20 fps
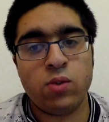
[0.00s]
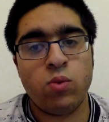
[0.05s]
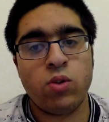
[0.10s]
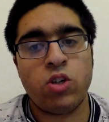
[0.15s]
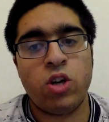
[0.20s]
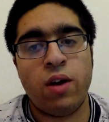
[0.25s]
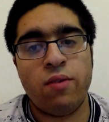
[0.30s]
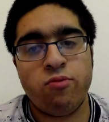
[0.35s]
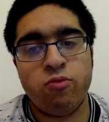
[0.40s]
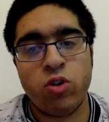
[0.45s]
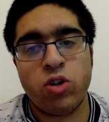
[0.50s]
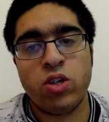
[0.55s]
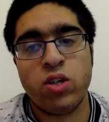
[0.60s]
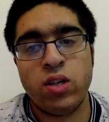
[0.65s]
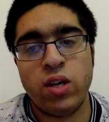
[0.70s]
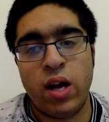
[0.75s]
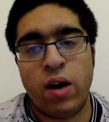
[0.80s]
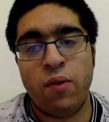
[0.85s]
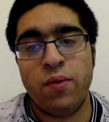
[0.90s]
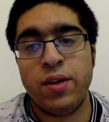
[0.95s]
which I've
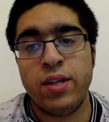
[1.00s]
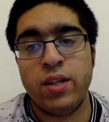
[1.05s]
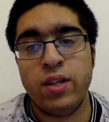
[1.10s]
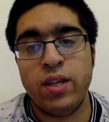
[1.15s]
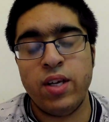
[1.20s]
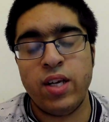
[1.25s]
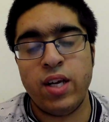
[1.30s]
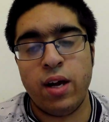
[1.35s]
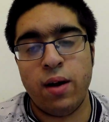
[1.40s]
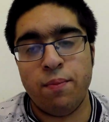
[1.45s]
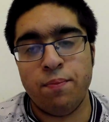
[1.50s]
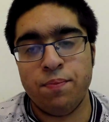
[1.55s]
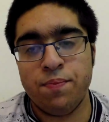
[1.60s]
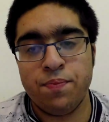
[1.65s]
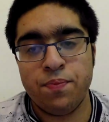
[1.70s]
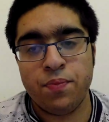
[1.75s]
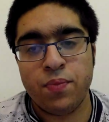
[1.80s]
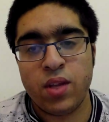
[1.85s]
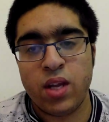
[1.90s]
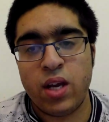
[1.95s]
written now in
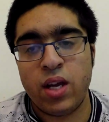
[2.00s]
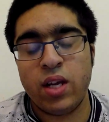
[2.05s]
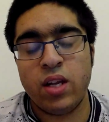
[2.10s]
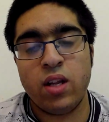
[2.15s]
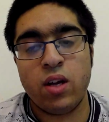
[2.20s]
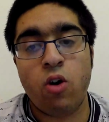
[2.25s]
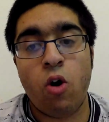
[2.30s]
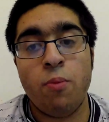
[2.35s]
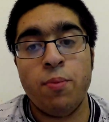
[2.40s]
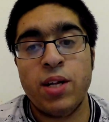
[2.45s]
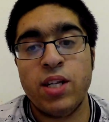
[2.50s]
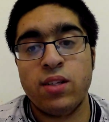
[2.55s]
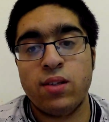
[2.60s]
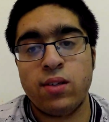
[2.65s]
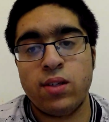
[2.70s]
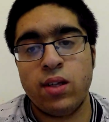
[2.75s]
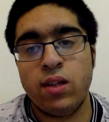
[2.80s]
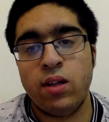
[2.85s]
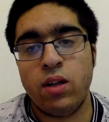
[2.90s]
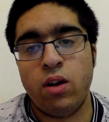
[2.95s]
the
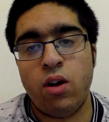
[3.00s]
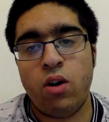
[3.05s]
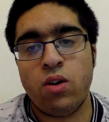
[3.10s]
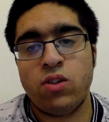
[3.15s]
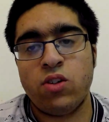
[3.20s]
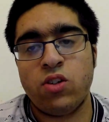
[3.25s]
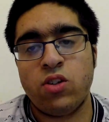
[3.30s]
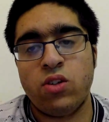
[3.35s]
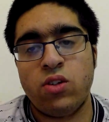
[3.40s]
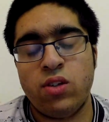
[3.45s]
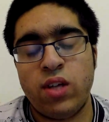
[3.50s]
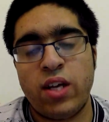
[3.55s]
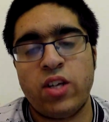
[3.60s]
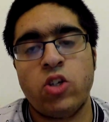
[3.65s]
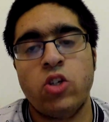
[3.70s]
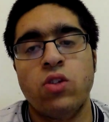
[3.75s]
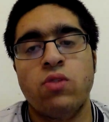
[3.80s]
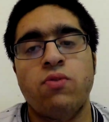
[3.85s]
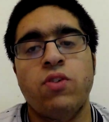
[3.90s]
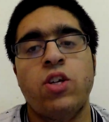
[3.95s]
comments in the last
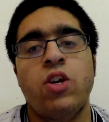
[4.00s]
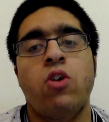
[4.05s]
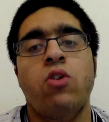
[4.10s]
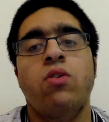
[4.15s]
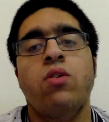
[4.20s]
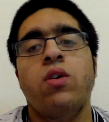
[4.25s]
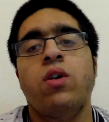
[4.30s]
section's video,